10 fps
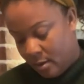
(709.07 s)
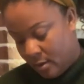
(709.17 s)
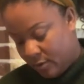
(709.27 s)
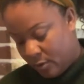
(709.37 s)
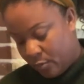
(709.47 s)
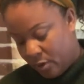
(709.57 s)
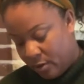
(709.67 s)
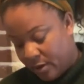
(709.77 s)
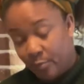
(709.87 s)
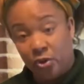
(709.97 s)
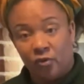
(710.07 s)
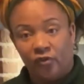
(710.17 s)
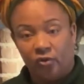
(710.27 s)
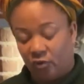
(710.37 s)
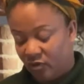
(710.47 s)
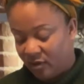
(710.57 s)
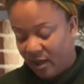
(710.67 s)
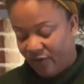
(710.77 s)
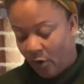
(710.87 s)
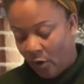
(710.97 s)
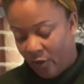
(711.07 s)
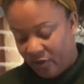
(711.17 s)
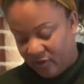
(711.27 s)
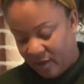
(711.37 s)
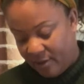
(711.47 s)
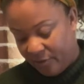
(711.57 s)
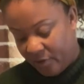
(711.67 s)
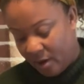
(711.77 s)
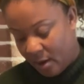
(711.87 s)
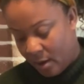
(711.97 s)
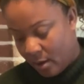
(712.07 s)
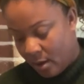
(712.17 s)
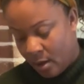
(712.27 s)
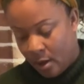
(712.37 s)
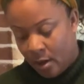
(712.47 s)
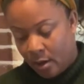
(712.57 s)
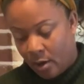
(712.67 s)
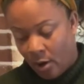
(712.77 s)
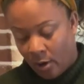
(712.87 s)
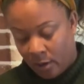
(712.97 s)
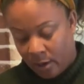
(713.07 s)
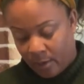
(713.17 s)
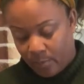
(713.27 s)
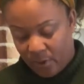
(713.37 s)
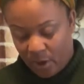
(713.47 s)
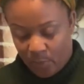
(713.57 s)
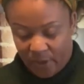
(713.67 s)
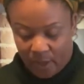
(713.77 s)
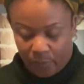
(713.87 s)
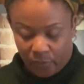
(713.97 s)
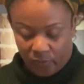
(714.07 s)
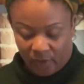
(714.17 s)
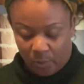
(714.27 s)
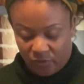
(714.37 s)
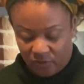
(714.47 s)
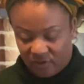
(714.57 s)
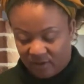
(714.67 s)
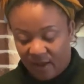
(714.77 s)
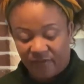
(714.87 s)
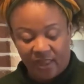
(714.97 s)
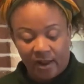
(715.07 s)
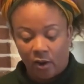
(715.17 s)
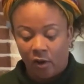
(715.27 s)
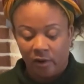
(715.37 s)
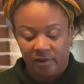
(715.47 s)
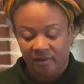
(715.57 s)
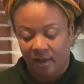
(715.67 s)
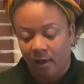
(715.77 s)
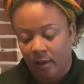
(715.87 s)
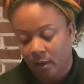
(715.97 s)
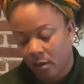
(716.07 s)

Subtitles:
it's going to be looking beautiful. So stuff all the celery, garlic, bell peppers. I want you to stuff that all inside.